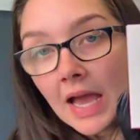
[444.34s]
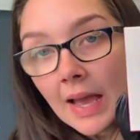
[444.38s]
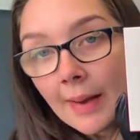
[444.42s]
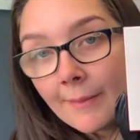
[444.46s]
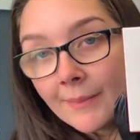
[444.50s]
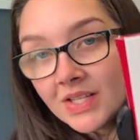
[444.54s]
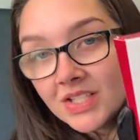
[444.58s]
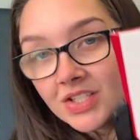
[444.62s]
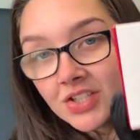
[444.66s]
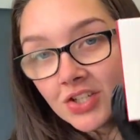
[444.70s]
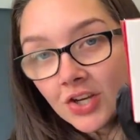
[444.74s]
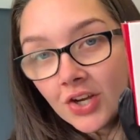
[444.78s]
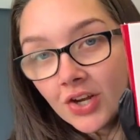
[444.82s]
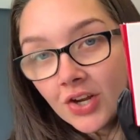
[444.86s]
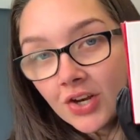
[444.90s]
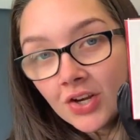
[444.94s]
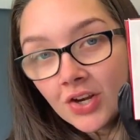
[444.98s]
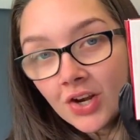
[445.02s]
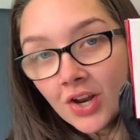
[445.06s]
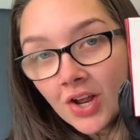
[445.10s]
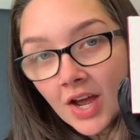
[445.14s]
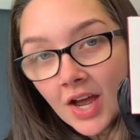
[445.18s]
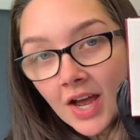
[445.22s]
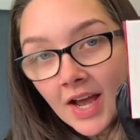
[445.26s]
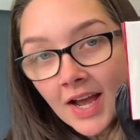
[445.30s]
Amazon.
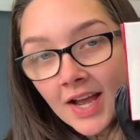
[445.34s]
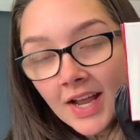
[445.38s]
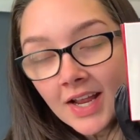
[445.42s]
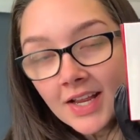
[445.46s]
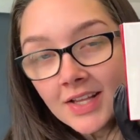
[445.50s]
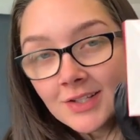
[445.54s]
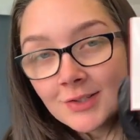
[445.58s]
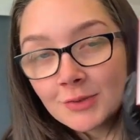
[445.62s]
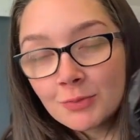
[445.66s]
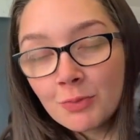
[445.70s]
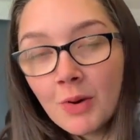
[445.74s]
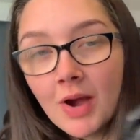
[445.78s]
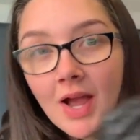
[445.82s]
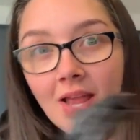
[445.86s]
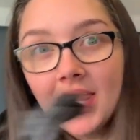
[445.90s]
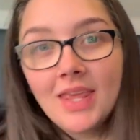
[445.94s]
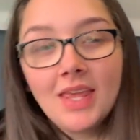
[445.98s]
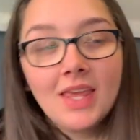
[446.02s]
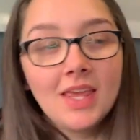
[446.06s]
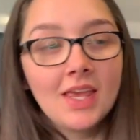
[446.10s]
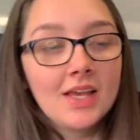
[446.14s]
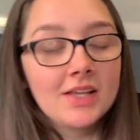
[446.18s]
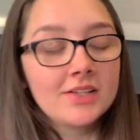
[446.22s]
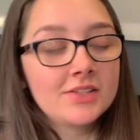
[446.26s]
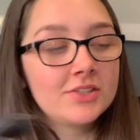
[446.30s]
I swear you
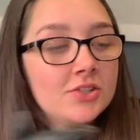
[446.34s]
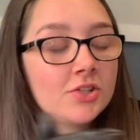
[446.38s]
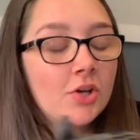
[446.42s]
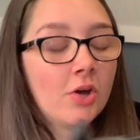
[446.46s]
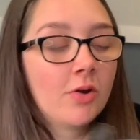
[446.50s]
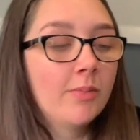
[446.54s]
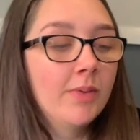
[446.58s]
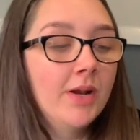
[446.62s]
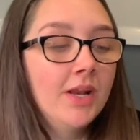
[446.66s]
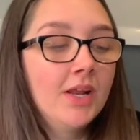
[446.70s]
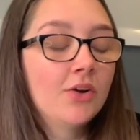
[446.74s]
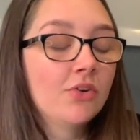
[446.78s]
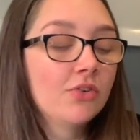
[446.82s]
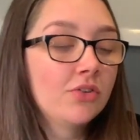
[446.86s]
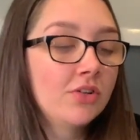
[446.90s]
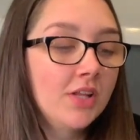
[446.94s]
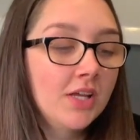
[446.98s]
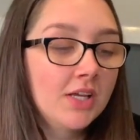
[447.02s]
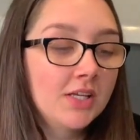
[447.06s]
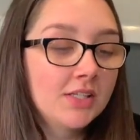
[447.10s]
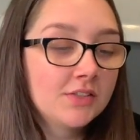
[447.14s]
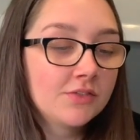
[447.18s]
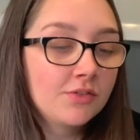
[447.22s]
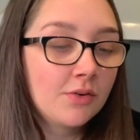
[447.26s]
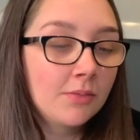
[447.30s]
can get so many good
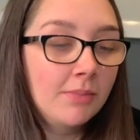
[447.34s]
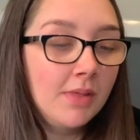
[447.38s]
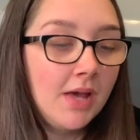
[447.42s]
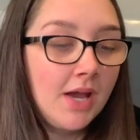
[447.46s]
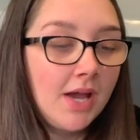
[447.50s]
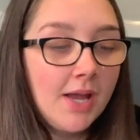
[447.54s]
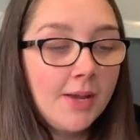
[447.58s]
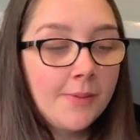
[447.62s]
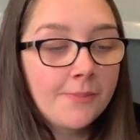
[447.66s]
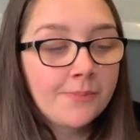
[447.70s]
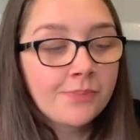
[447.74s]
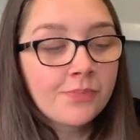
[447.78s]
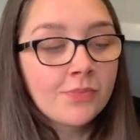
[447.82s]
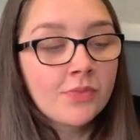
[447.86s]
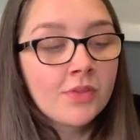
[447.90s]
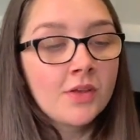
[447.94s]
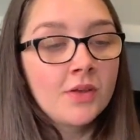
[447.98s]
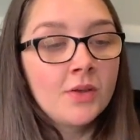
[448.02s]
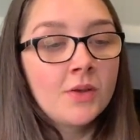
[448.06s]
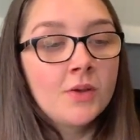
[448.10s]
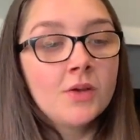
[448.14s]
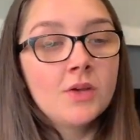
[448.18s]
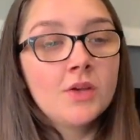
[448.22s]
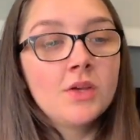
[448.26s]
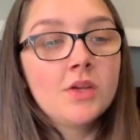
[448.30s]
things from there.
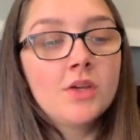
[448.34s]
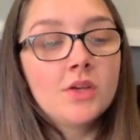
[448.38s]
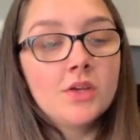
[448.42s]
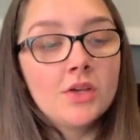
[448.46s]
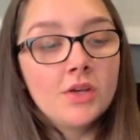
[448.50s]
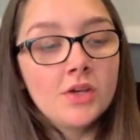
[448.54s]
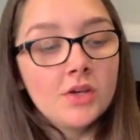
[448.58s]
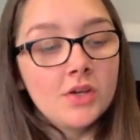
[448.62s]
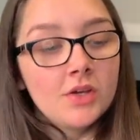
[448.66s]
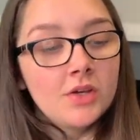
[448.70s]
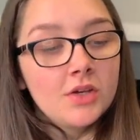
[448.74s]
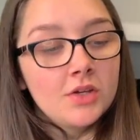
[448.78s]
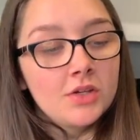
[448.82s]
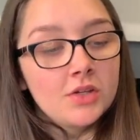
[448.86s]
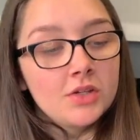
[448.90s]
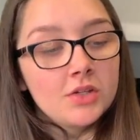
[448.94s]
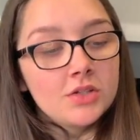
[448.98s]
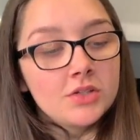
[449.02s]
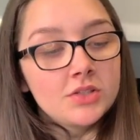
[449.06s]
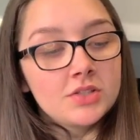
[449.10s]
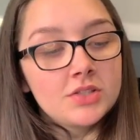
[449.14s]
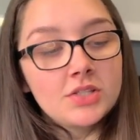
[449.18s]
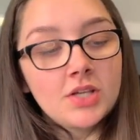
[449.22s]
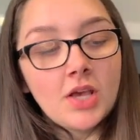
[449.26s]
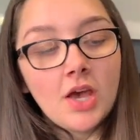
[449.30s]

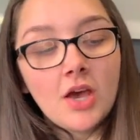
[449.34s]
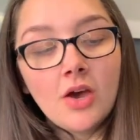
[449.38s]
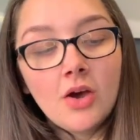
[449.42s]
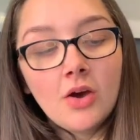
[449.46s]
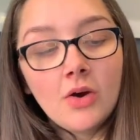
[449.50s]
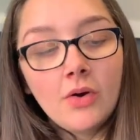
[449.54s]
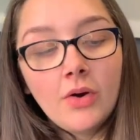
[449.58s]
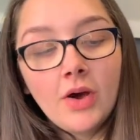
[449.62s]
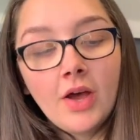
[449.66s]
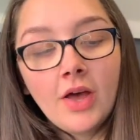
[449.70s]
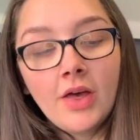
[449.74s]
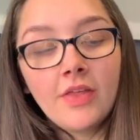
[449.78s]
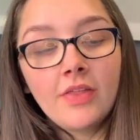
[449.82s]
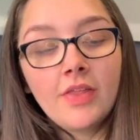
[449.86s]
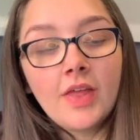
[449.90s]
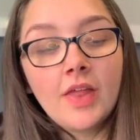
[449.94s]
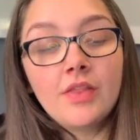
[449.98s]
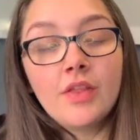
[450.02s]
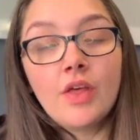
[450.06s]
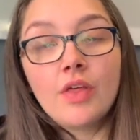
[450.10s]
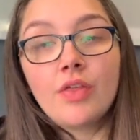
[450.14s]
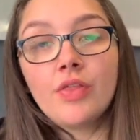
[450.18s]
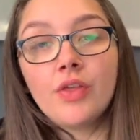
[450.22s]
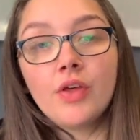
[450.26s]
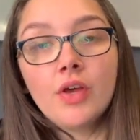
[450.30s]
So then
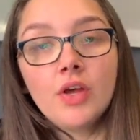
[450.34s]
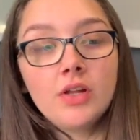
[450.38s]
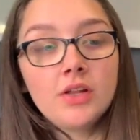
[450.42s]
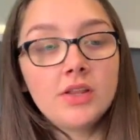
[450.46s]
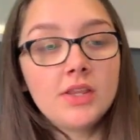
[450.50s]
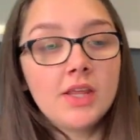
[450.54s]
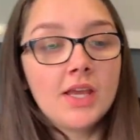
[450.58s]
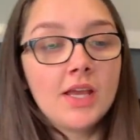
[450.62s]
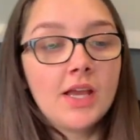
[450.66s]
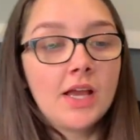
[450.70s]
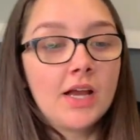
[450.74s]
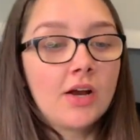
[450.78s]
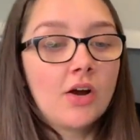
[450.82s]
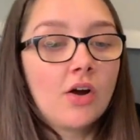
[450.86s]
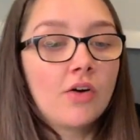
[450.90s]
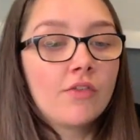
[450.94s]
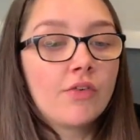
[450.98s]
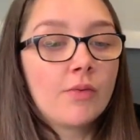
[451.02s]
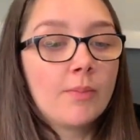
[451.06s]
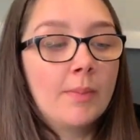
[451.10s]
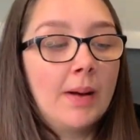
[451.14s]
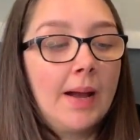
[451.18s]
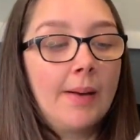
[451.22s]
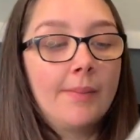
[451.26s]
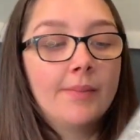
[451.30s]
the third thing I got
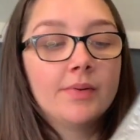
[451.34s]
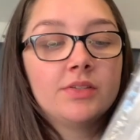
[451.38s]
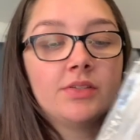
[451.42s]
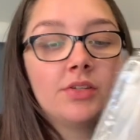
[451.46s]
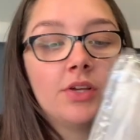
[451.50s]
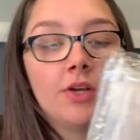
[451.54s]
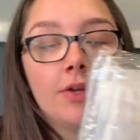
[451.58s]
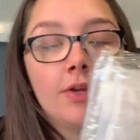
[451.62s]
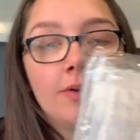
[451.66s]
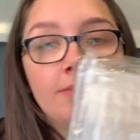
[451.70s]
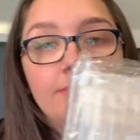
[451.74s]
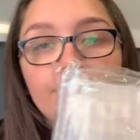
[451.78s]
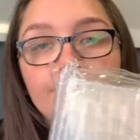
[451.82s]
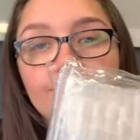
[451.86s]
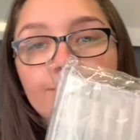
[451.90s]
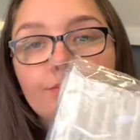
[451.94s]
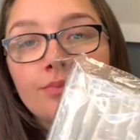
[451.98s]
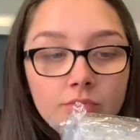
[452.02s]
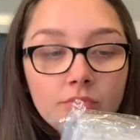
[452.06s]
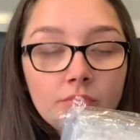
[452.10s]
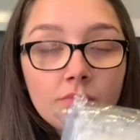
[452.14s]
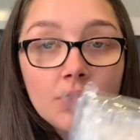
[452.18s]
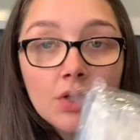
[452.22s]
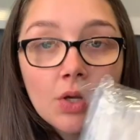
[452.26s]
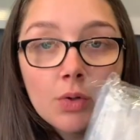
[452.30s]
from Amazon
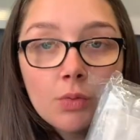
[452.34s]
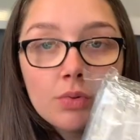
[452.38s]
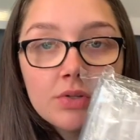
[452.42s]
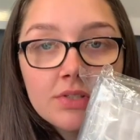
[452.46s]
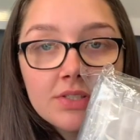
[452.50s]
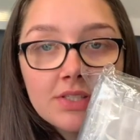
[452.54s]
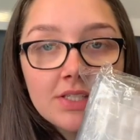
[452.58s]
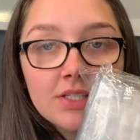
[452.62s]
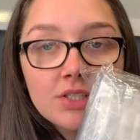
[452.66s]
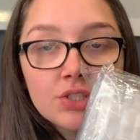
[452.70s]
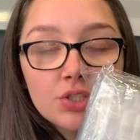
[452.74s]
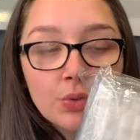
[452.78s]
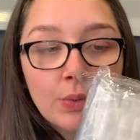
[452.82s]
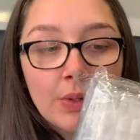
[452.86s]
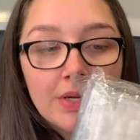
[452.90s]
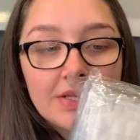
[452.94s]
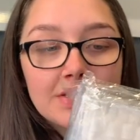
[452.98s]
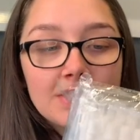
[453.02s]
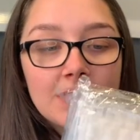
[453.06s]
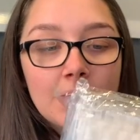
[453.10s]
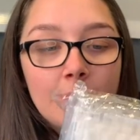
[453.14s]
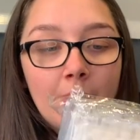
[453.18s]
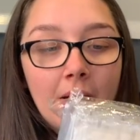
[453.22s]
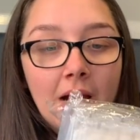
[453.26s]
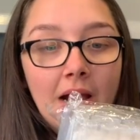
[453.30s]
was this
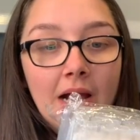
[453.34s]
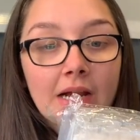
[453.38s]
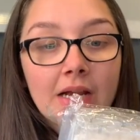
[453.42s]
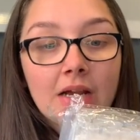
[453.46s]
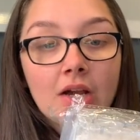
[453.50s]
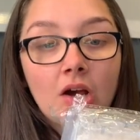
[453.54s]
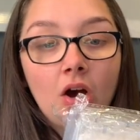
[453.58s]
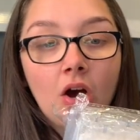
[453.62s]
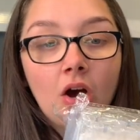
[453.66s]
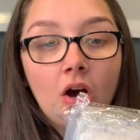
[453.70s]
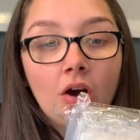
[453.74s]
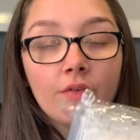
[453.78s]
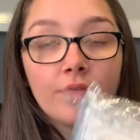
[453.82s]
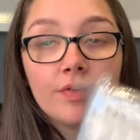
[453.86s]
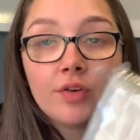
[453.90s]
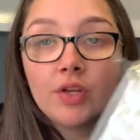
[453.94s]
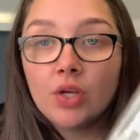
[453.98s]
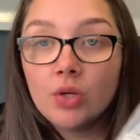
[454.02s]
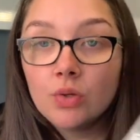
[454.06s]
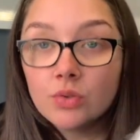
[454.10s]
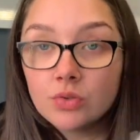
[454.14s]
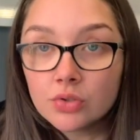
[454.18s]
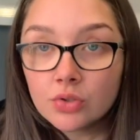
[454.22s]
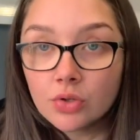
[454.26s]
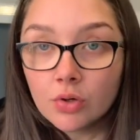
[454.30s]
20 pack of
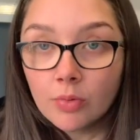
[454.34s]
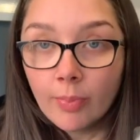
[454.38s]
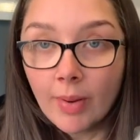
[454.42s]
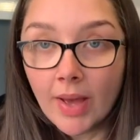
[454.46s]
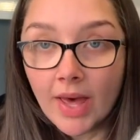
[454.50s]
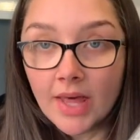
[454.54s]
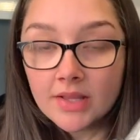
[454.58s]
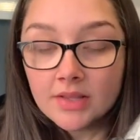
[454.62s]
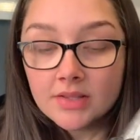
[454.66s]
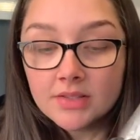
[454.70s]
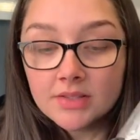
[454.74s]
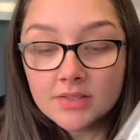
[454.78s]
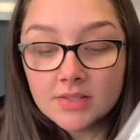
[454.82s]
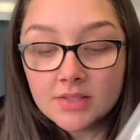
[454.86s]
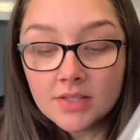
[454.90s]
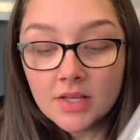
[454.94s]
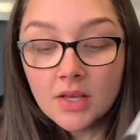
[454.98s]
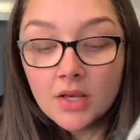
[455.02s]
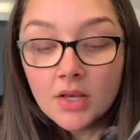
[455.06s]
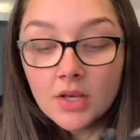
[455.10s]
cuticle pens.